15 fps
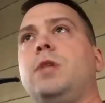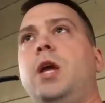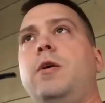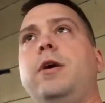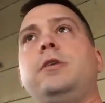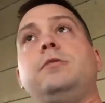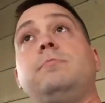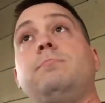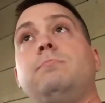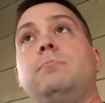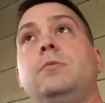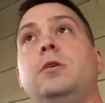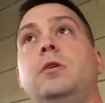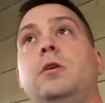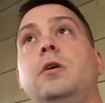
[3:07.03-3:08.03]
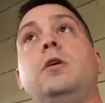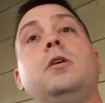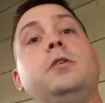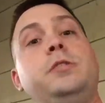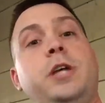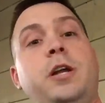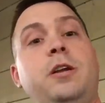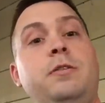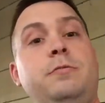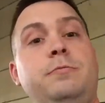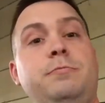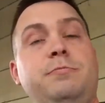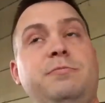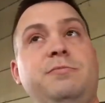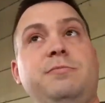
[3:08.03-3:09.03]
anyways, channel
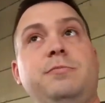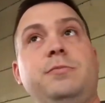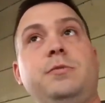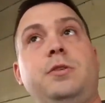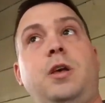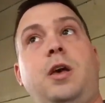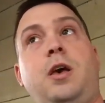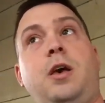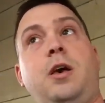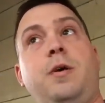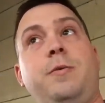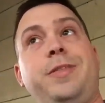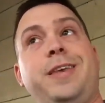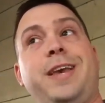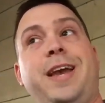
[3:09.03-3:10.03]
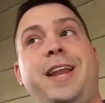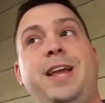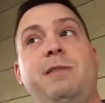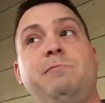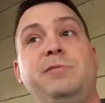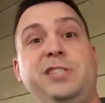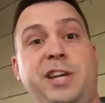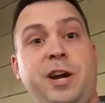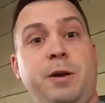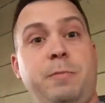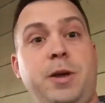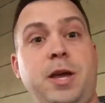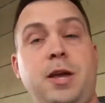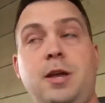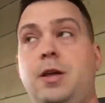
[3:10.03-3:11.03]
uh, with a guy named
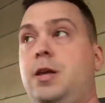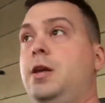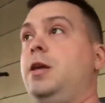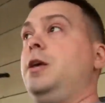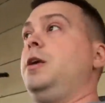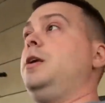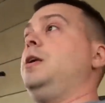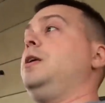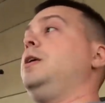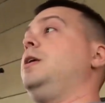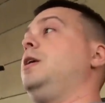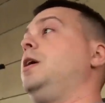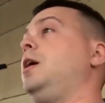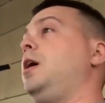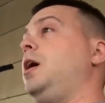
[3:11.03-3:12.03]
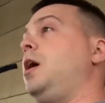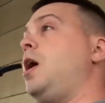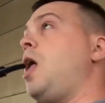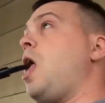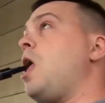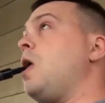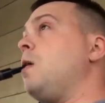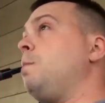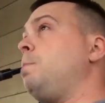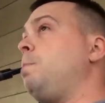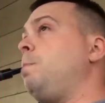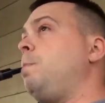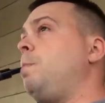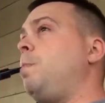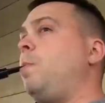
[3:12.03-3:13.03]
Jeremy. Uh,
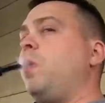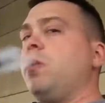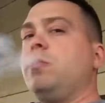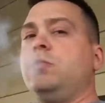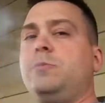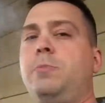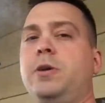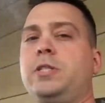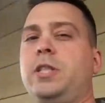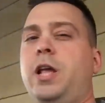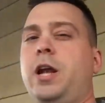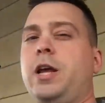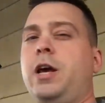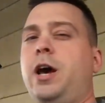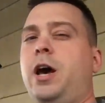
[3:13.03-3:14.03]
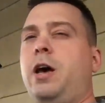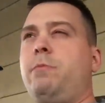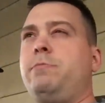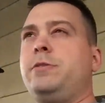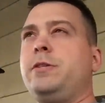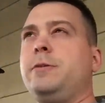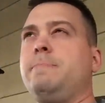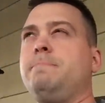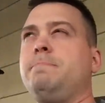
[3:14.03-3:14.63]
smokes a lot of cobs.